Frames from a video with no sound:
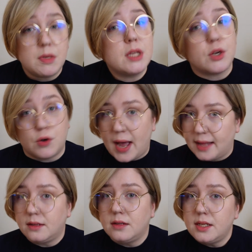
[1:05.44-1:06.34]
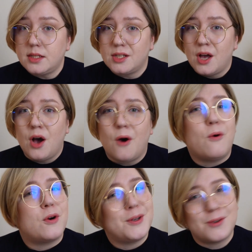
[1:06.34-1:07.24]
either you handle it
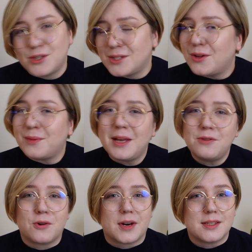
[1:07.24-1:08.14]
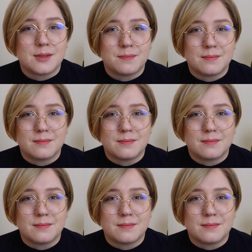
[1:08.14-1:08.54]
or you're just not made for it. And